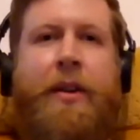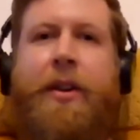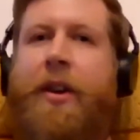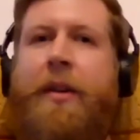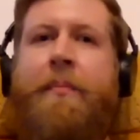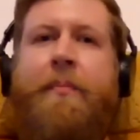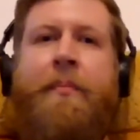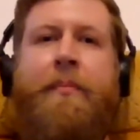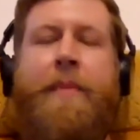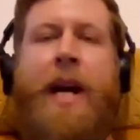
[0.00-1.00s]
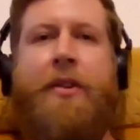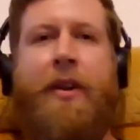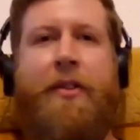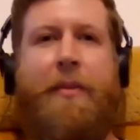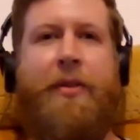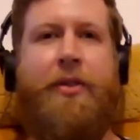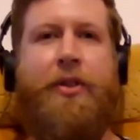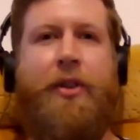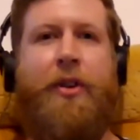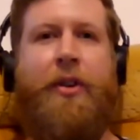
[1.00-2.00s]
you know, naturalism is
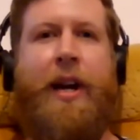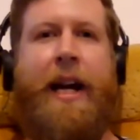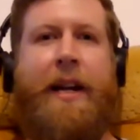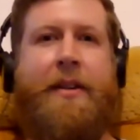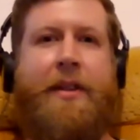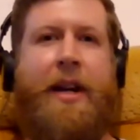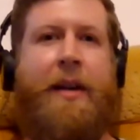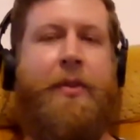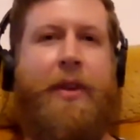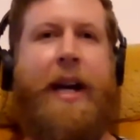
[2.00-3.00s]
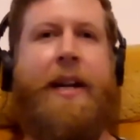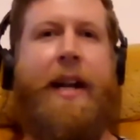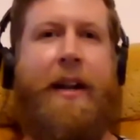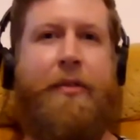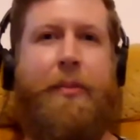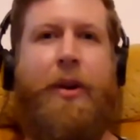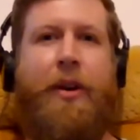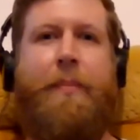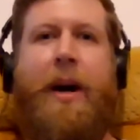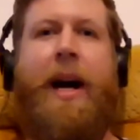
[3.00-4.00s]
true and um, psychedelics
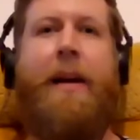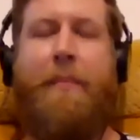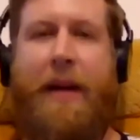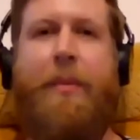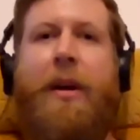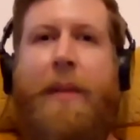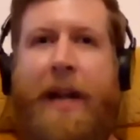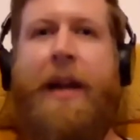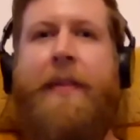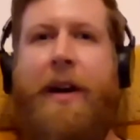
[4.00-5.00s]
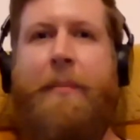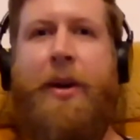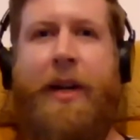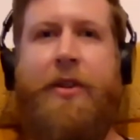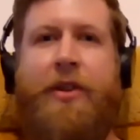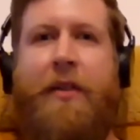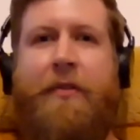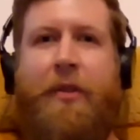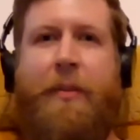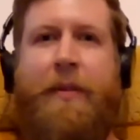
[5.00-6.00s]
work by they bring about their therapeutic and
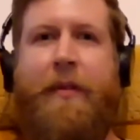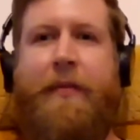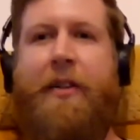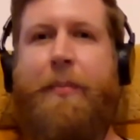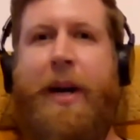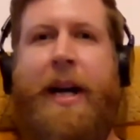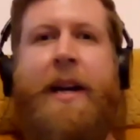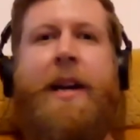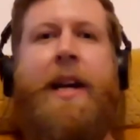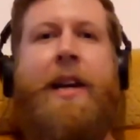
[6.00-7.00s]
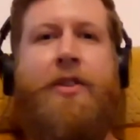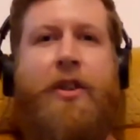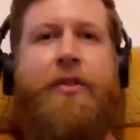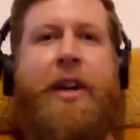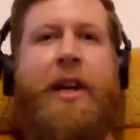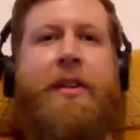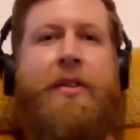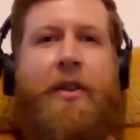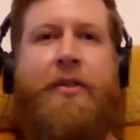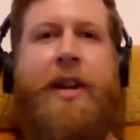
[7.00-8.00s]
transformative effects by inducing
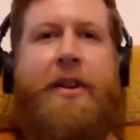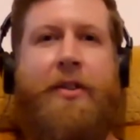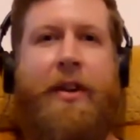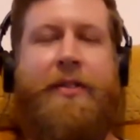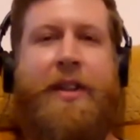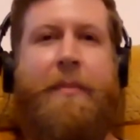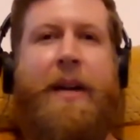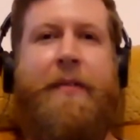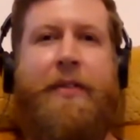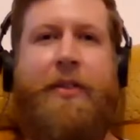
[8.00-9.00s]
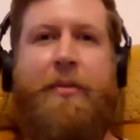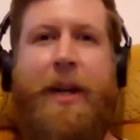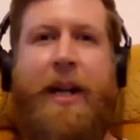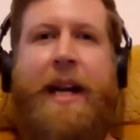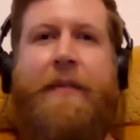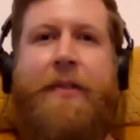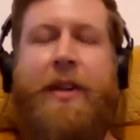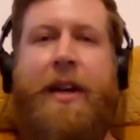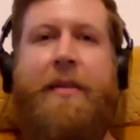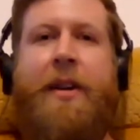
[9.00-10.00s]
non-naturalistic metaphysical
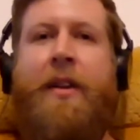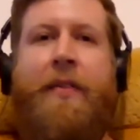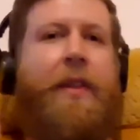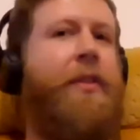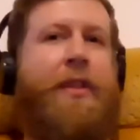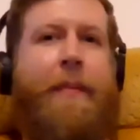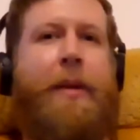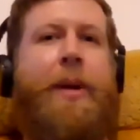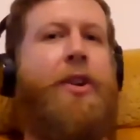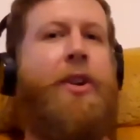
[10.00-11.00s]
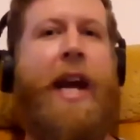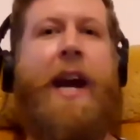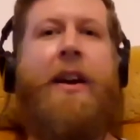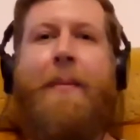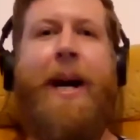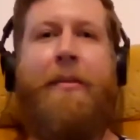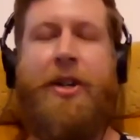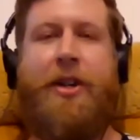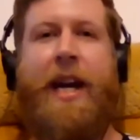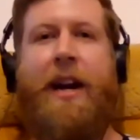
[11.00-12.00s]
beliefs and this is something we should care about
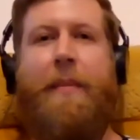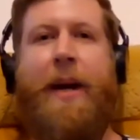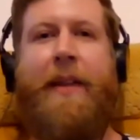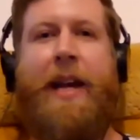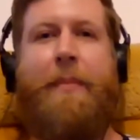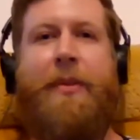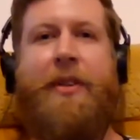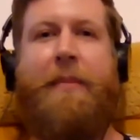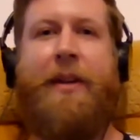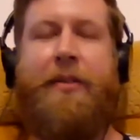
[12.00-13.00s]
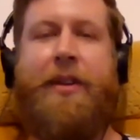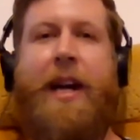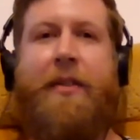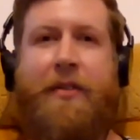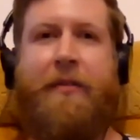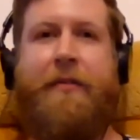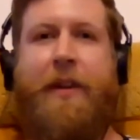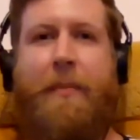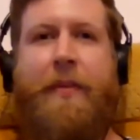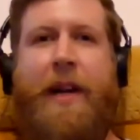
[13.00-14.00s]
we should care about the epistemic status of
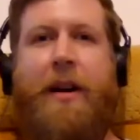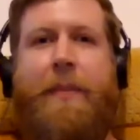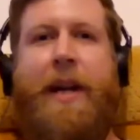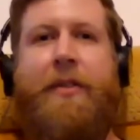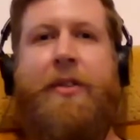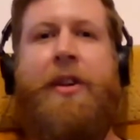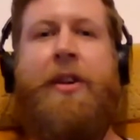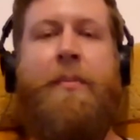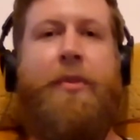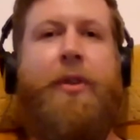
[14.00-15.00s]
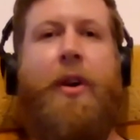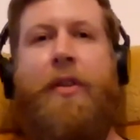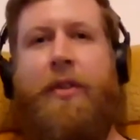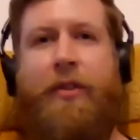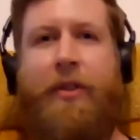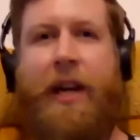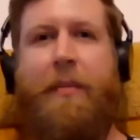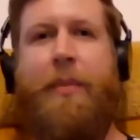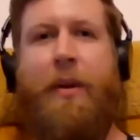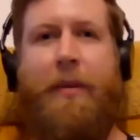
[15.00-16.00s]
um, therapies so this looks like
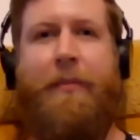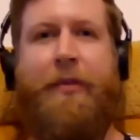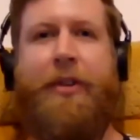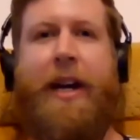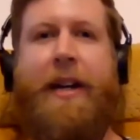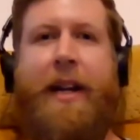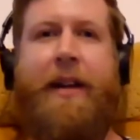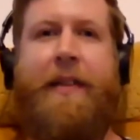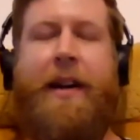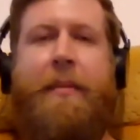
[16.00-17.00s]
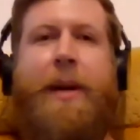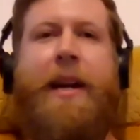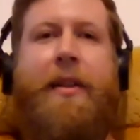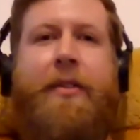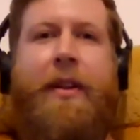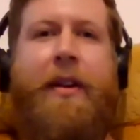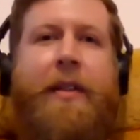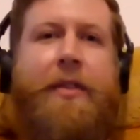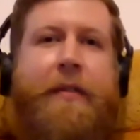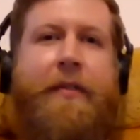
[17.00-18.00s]
a problem for psychedelic therapy and so there are
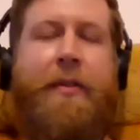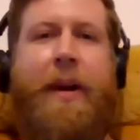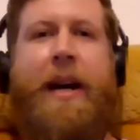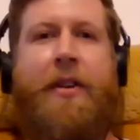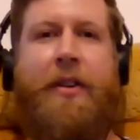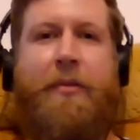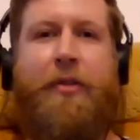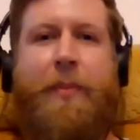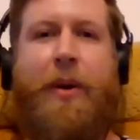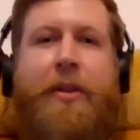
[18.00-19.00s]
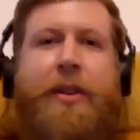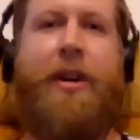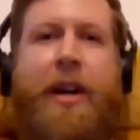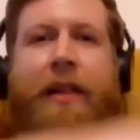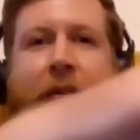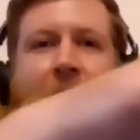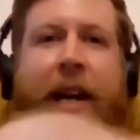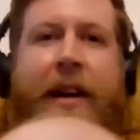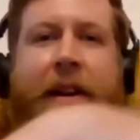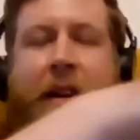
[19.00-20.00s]
these different ways you can respond you can either
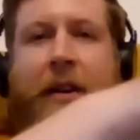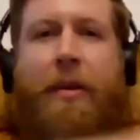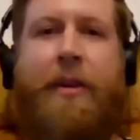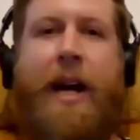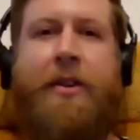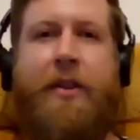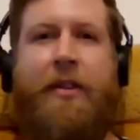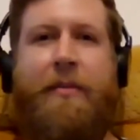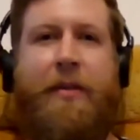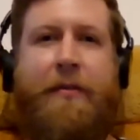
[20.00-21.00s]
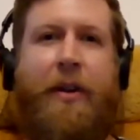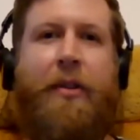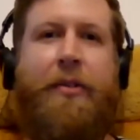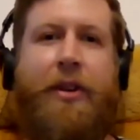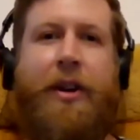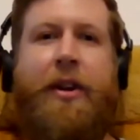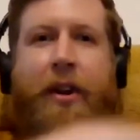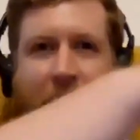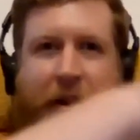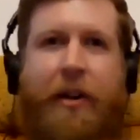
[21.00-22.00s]
say well naturalism is false you can
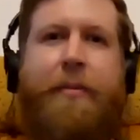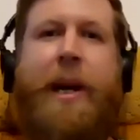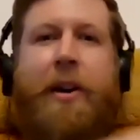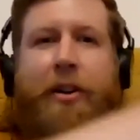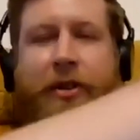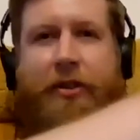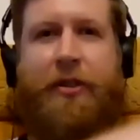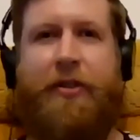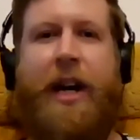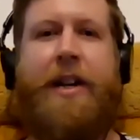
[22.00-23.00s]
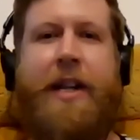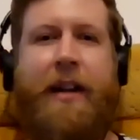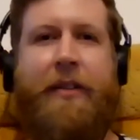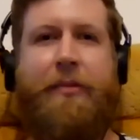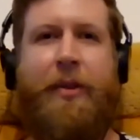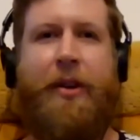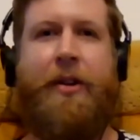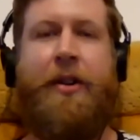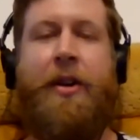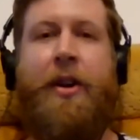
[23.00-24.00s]
go the cosmic consciousness idealist
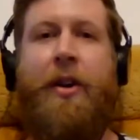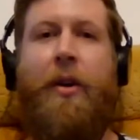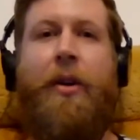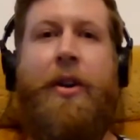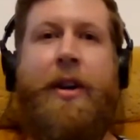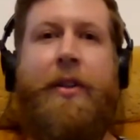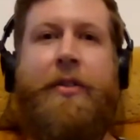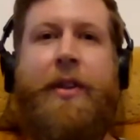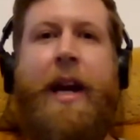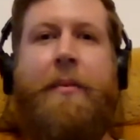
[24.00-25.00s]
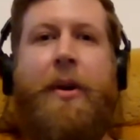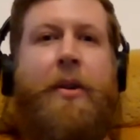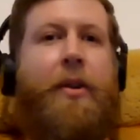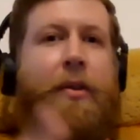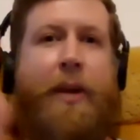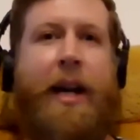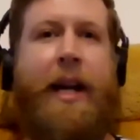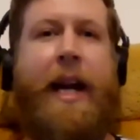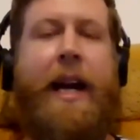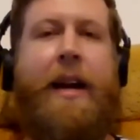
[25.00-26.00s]
route or you can say well who really
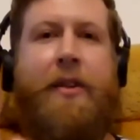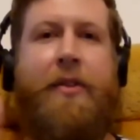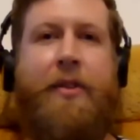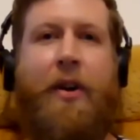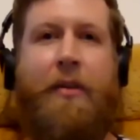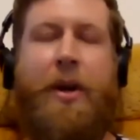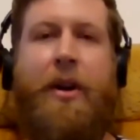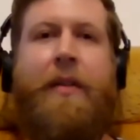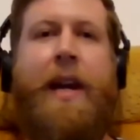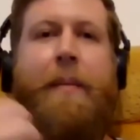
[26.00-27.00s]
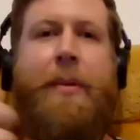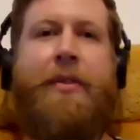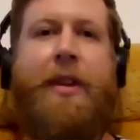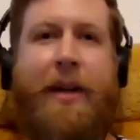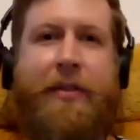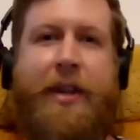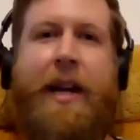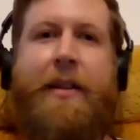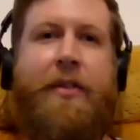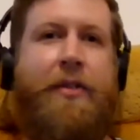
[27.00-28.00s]
cares it's not you know the epistemic
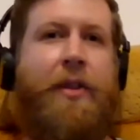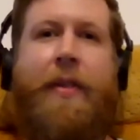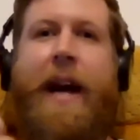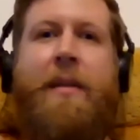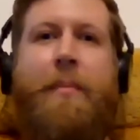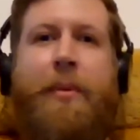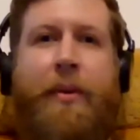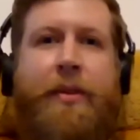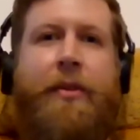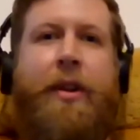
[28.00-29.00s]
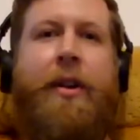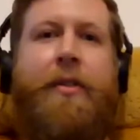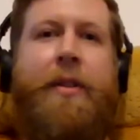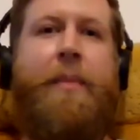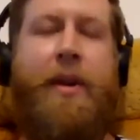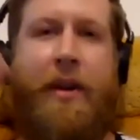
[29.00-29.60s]
status is not that important as long as it